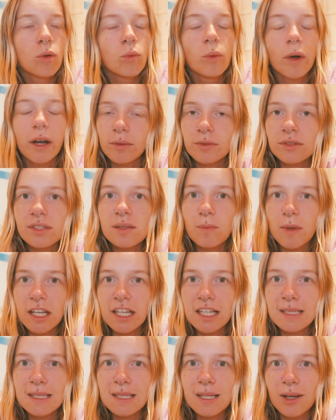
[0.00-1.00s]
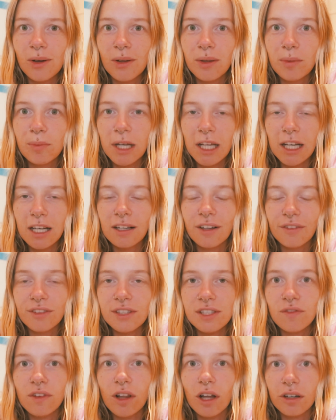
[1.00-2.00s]
when I was speaking to you at the beginning of
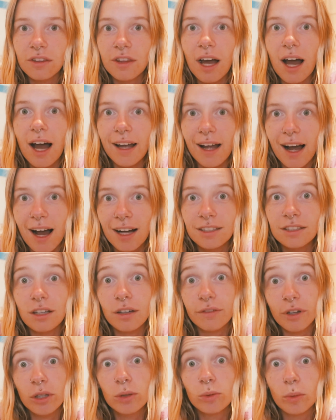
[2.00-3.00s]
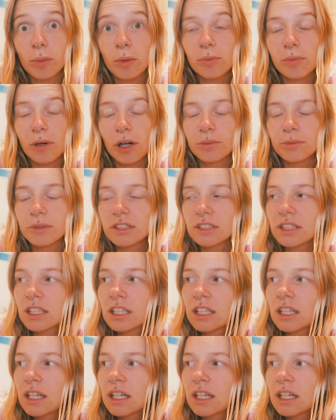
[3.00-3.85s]
this vlog that I had a follow-up appointment